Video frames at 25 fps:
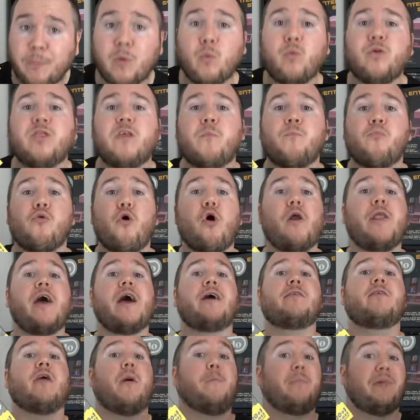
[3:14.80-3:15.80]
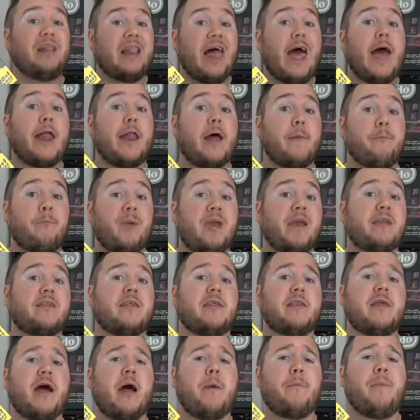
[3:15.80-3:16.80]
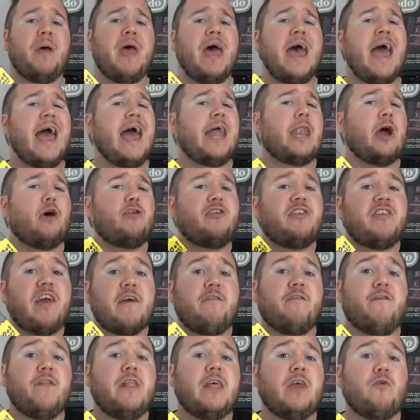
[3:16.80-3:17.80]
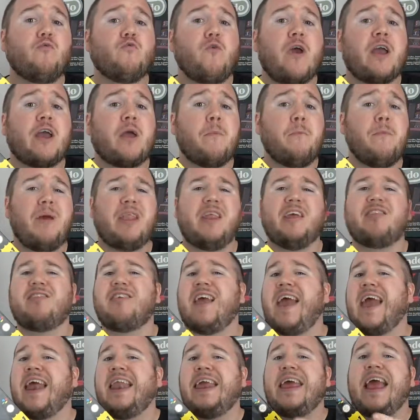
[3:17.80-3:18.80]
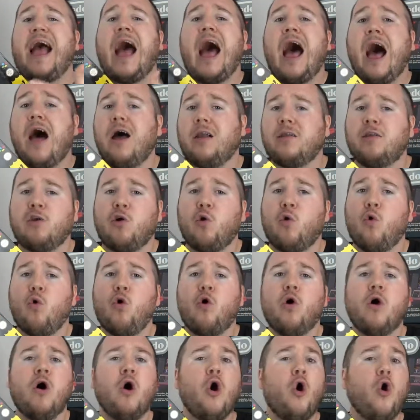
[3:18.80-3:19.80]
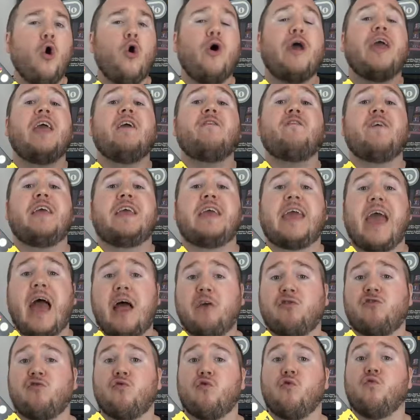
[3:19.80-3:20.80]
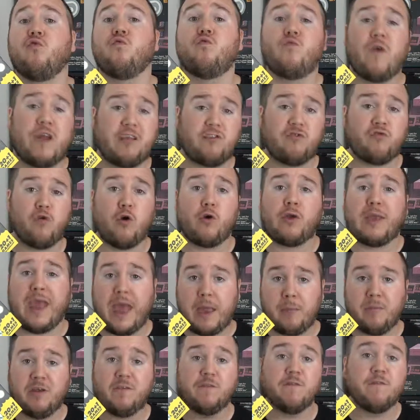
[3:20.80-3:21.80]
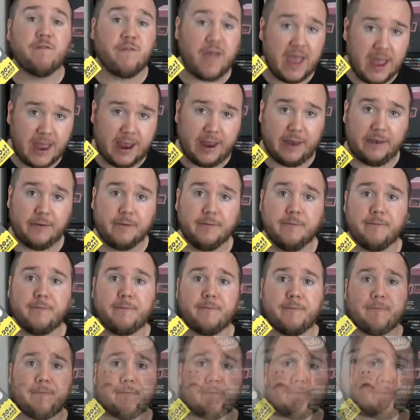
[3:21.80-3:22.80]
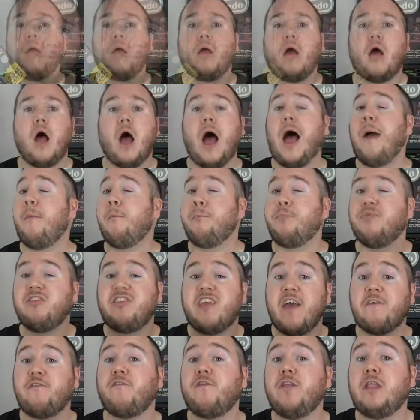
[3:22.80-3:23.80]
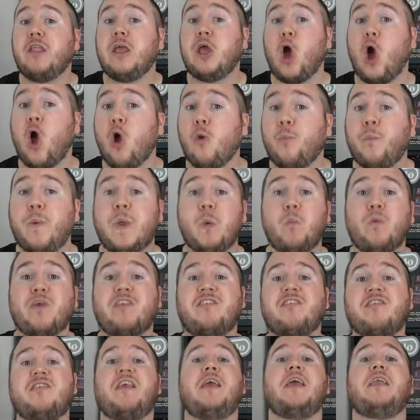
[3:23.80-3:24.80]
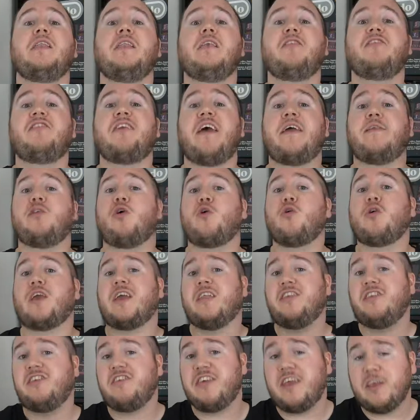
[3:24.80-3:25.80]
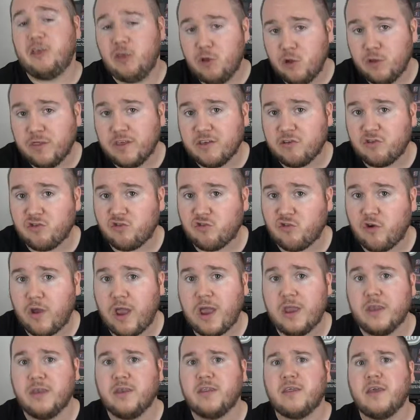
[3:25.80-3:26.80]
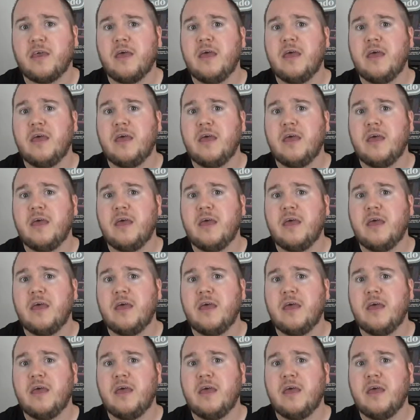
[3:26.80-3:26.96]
with the product. I'm glad I picked it up, and I'd definitely recommend it to any hardcore or even casual retro gaming fan. I'm definitely hoping we see Nintendo continue this trend.